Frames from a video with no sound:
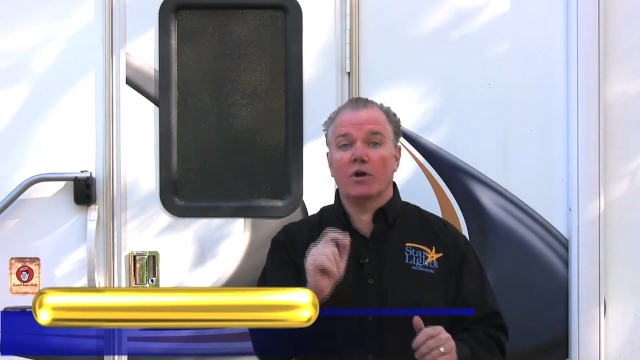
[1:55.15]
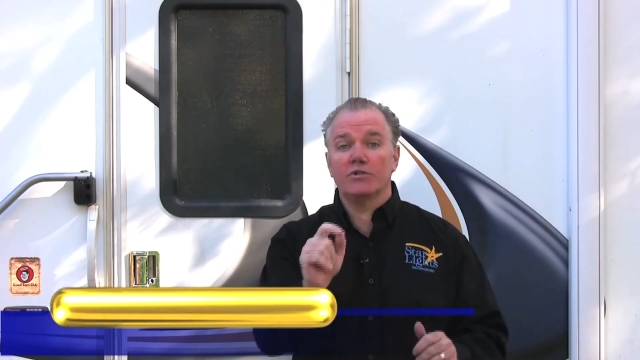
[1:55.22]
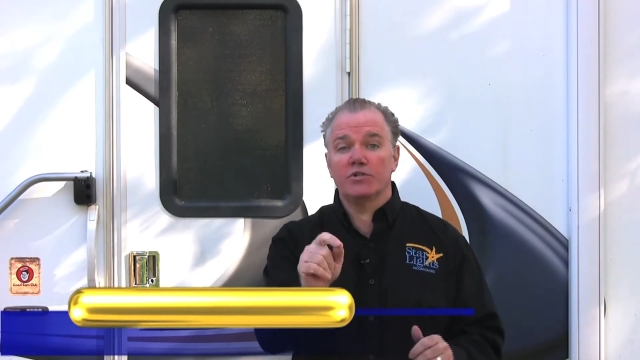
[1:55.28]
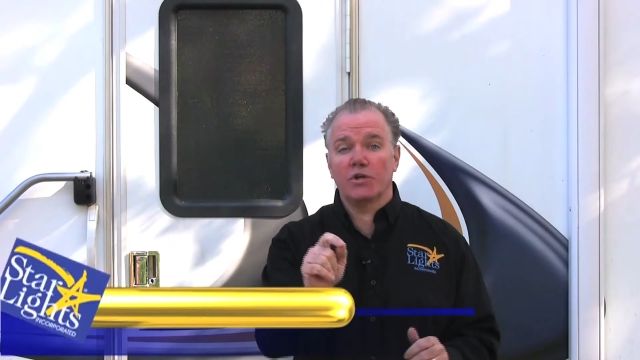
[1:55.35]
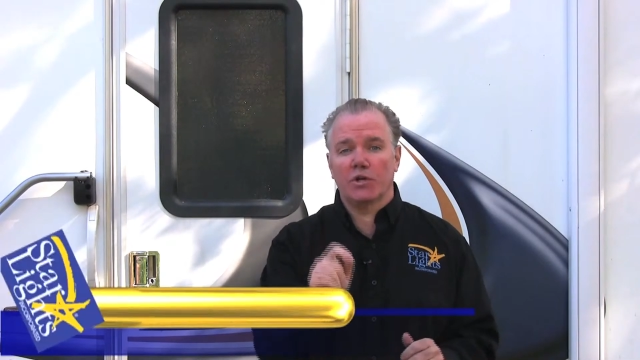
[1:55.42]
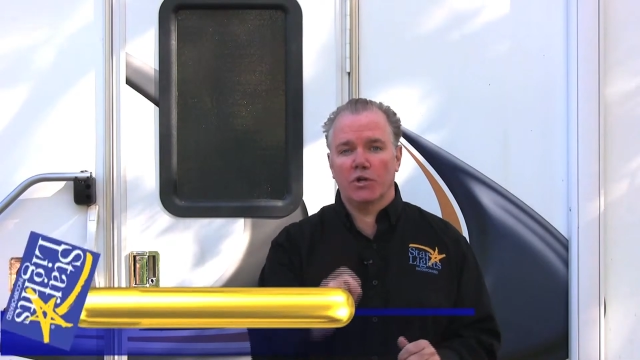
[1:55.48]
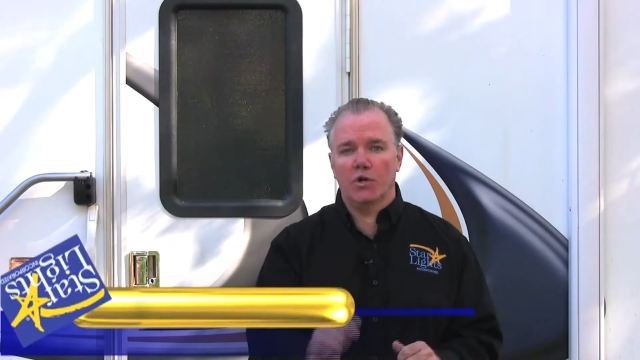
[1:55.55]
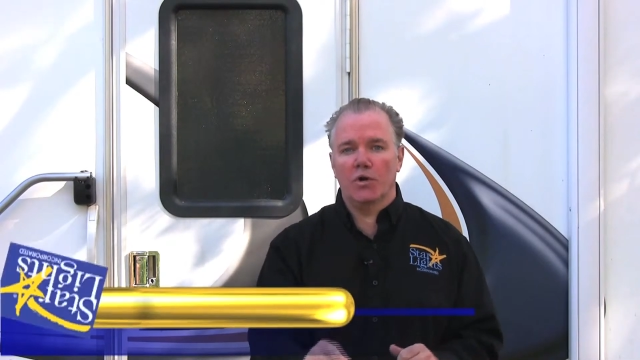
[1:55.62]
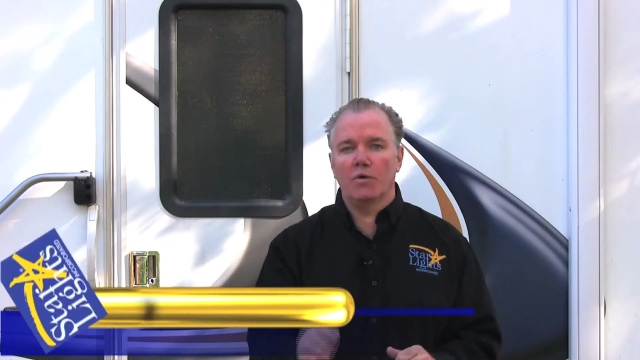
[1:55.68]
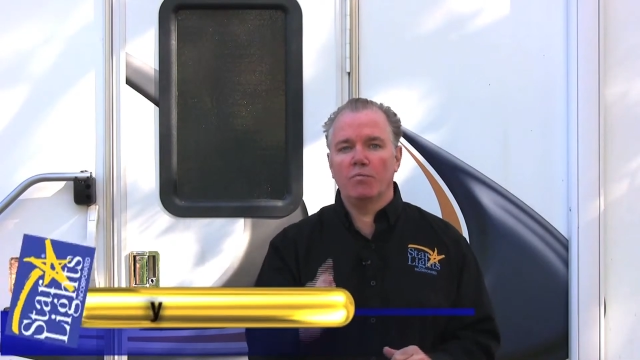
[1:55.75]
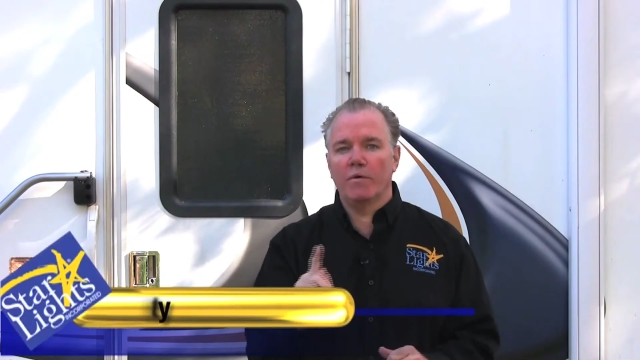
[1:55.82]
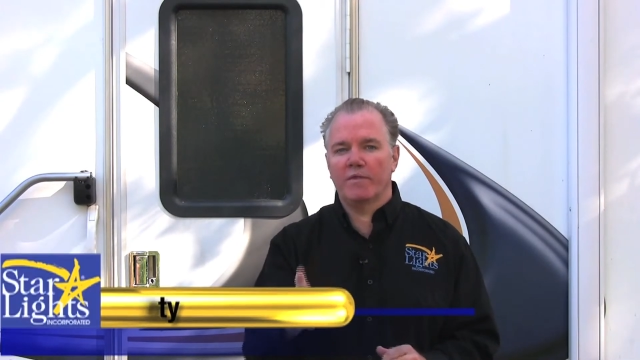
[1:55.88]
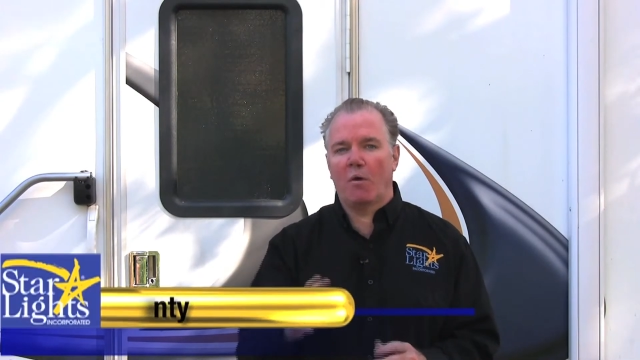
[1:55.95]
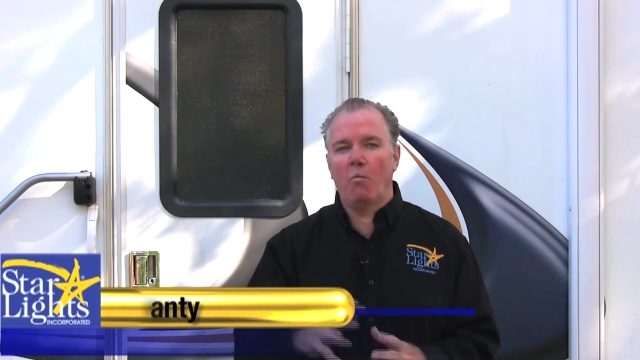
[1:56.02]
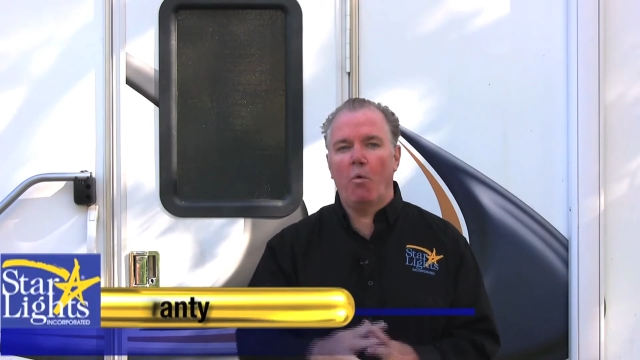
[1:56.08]
are secured
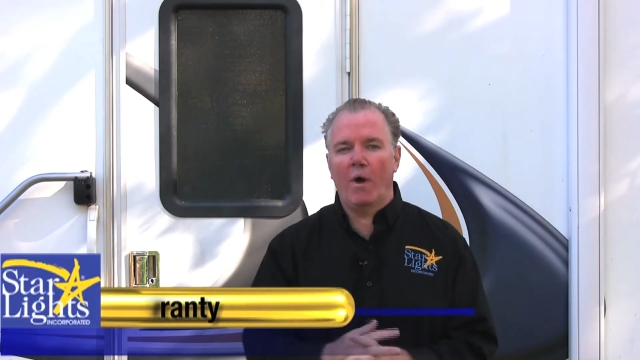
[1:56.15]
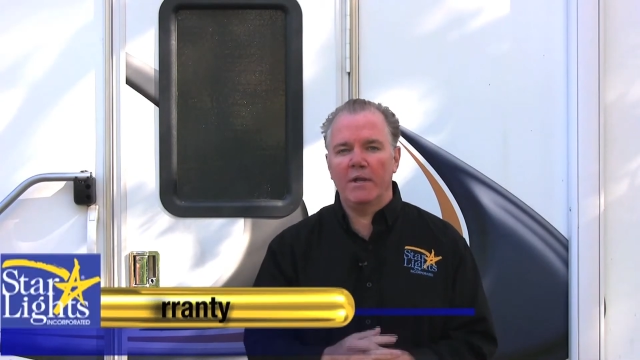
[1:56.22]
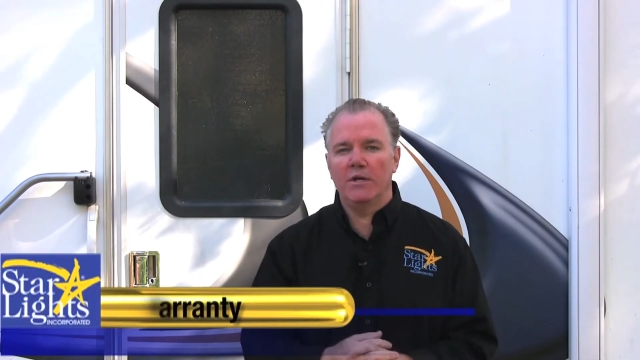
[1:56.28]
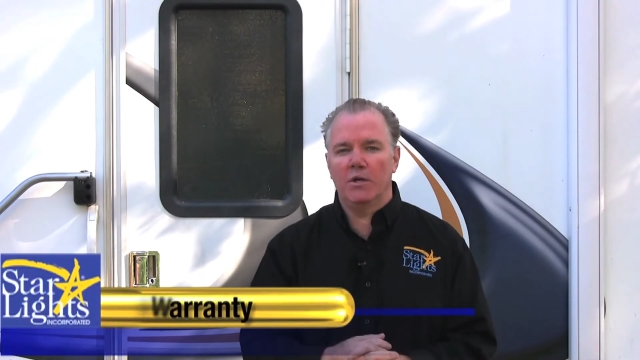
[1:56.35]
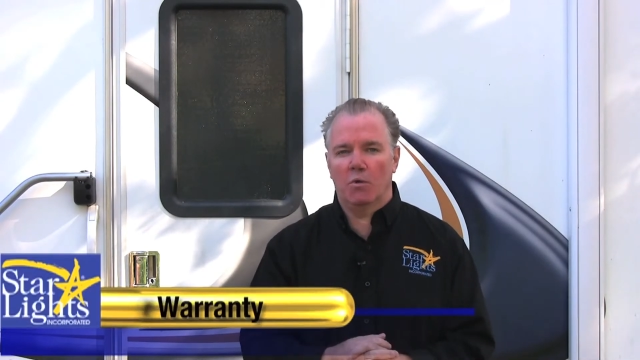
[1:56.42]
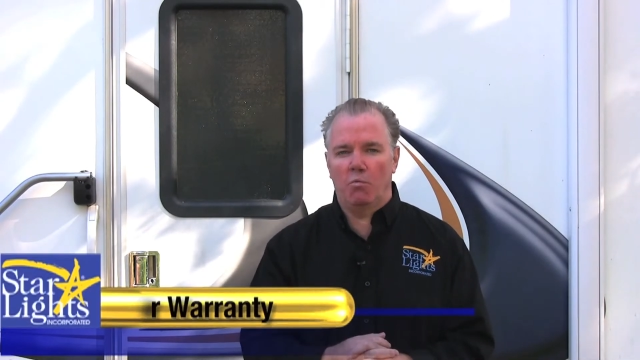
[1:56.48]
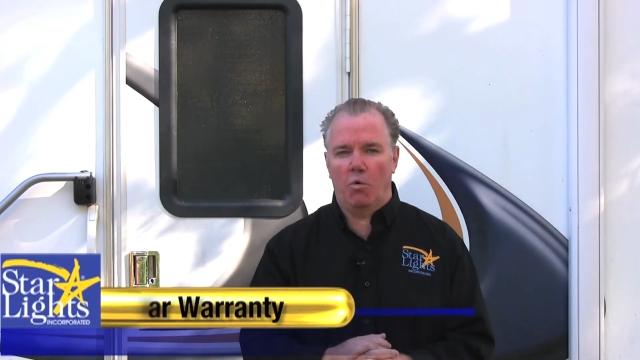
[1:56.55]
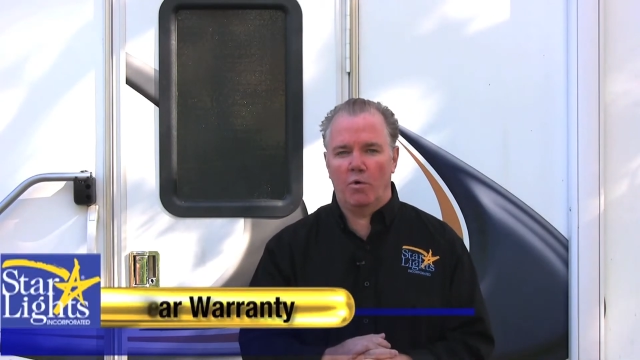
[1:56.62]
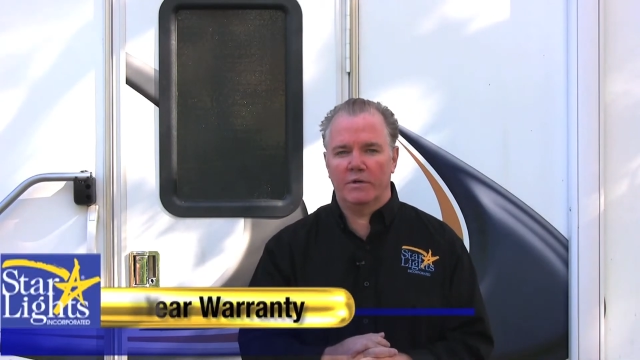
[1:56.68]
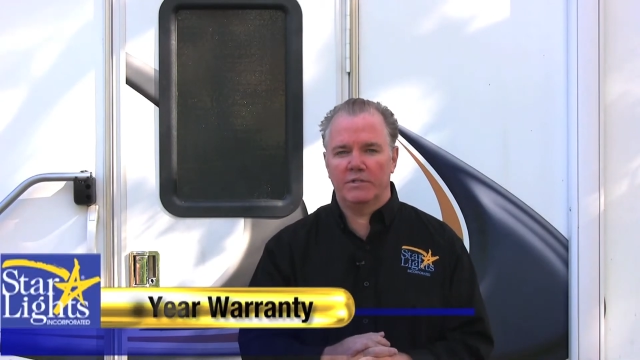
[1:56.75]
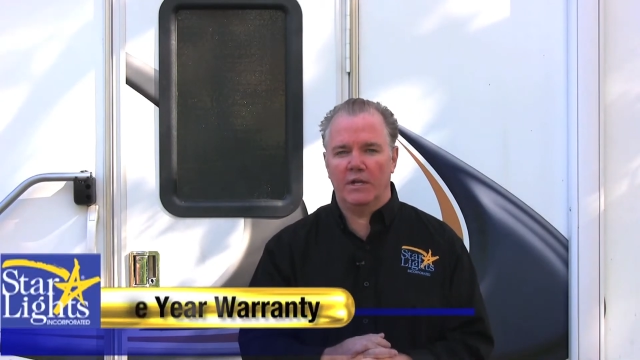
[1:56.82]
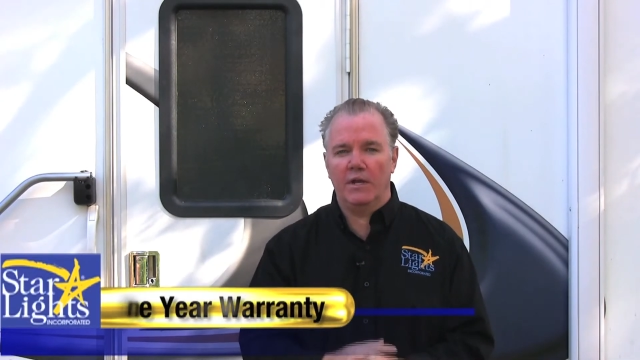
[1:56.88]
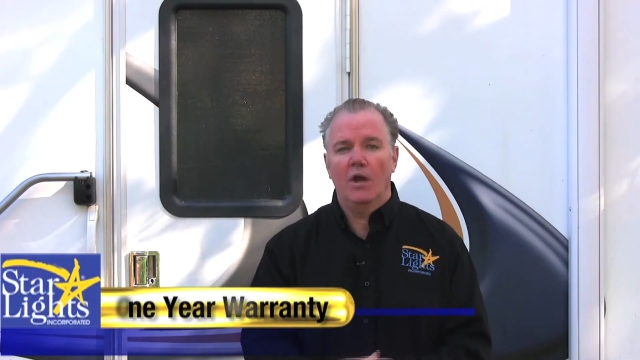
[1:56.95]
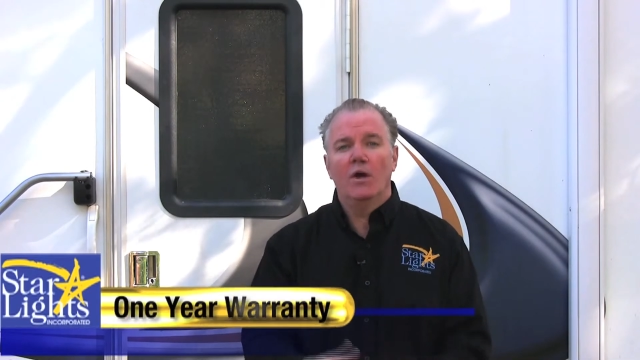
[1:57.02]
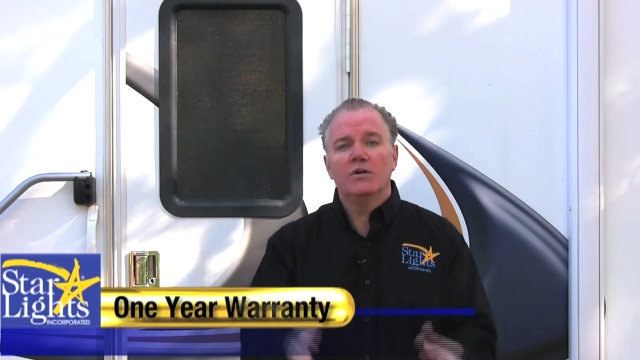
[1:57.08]
with a one-year
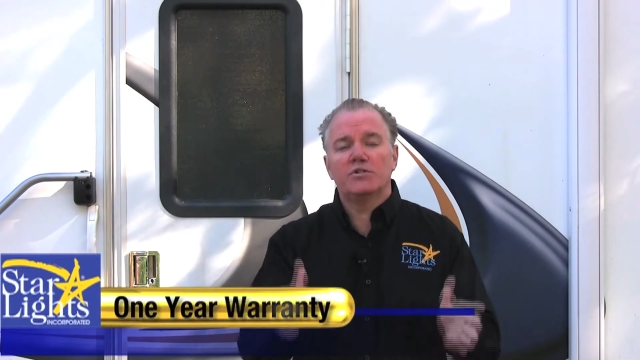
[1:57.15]
warranty